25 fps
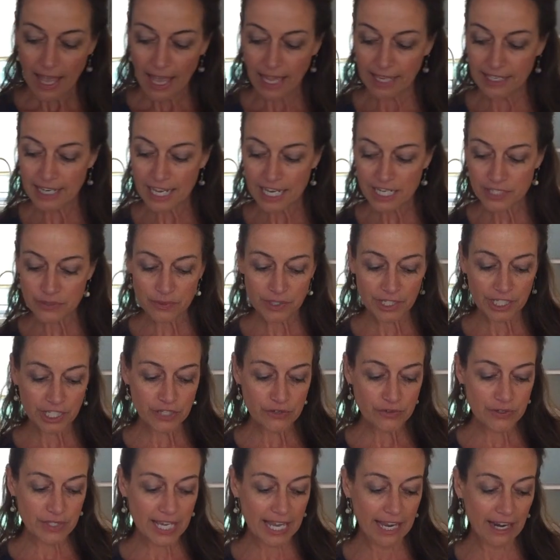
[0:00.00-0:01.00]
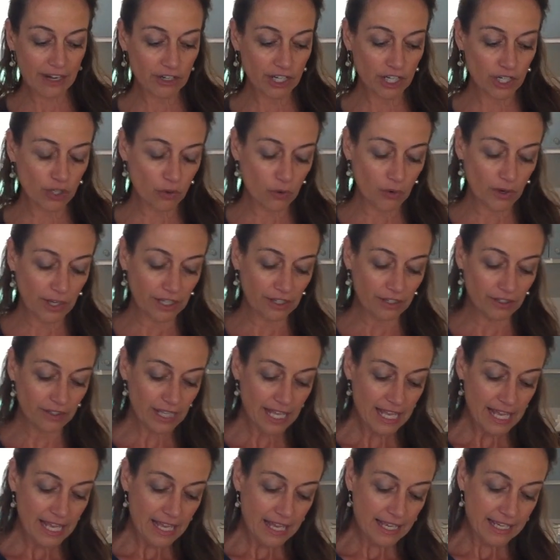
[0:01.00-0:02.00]
And next we're going to use carrot oil.
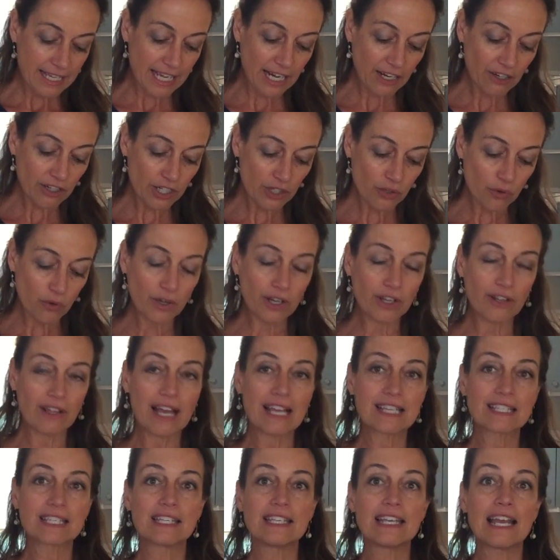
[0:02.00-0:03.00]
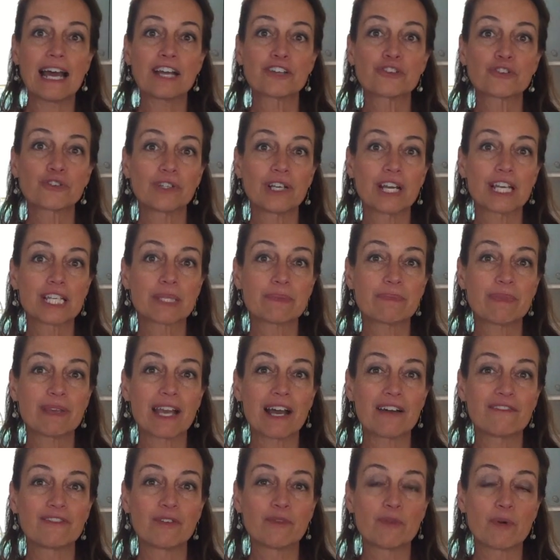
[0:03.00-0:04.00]
Carrot oil has a natural
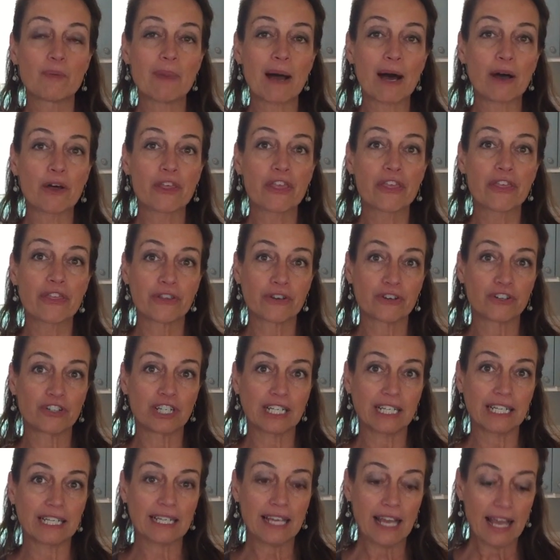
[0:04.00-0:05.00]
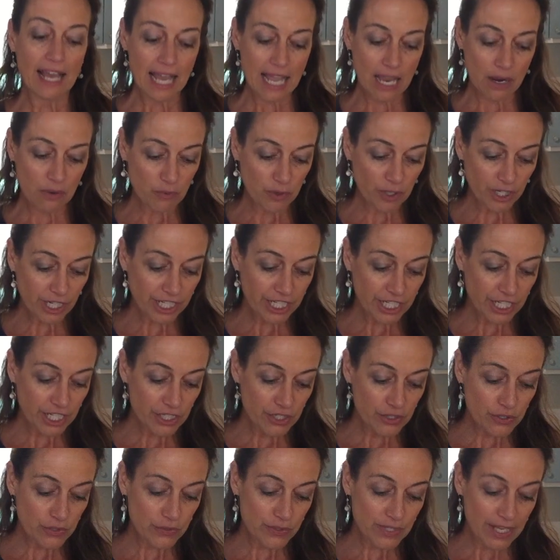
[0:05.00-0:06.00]
SPF of about 30. And we're going
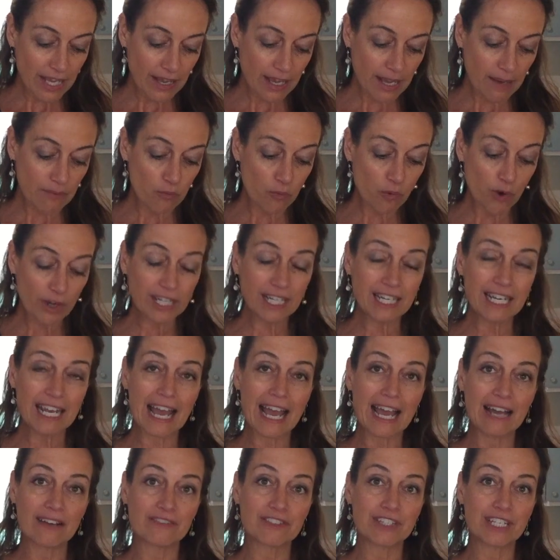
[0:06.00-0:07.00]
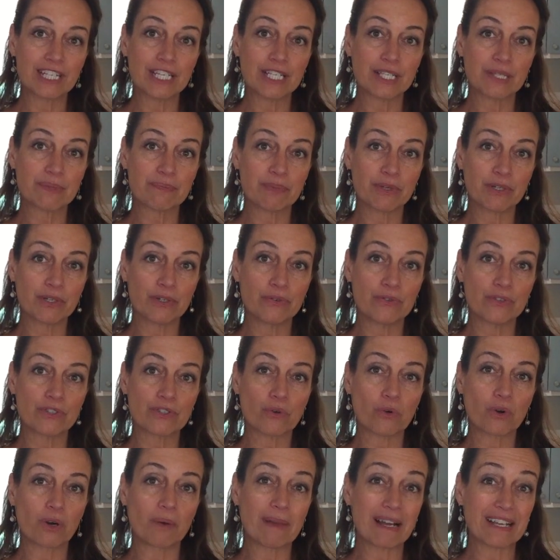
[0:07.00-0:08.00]
to use 1½
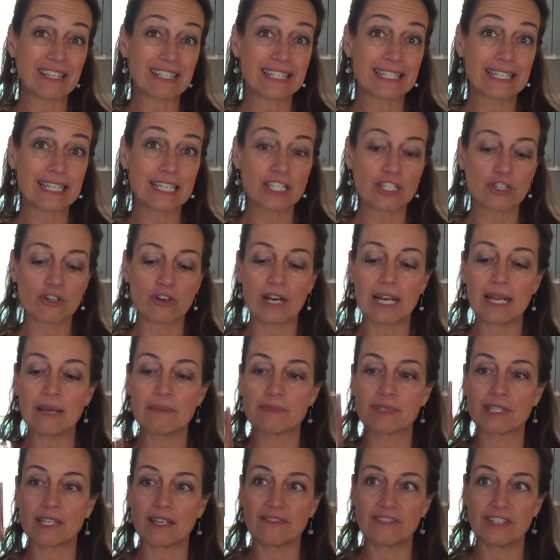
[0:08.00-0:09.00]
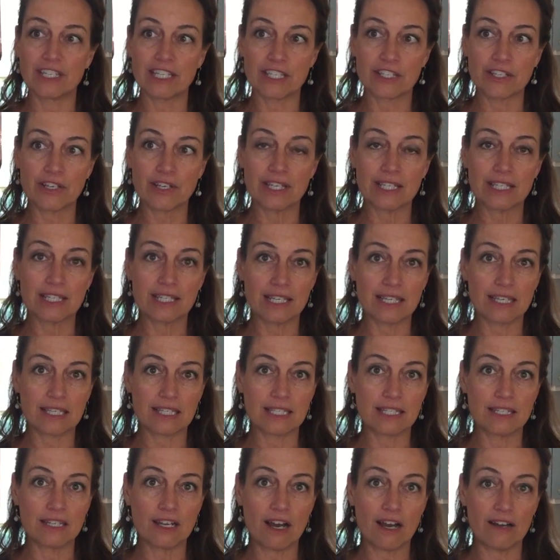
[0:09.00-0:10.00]
teaspoons, or about 6 grams of it. So you can see
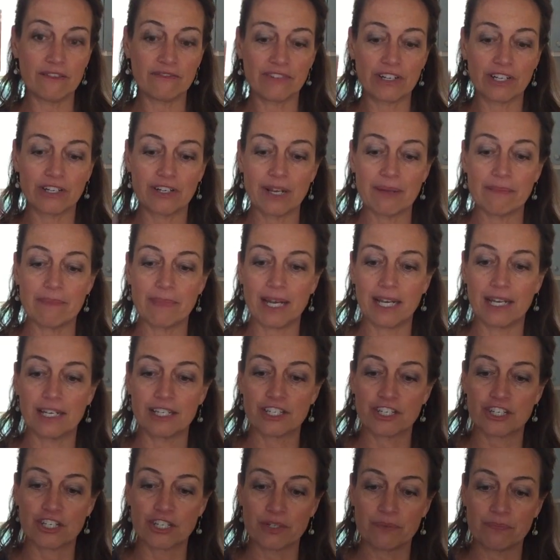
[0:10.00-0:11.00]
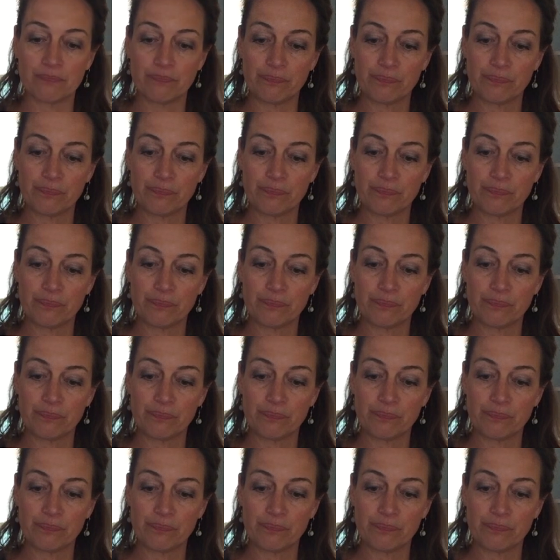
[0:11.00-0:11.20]
it's not very much.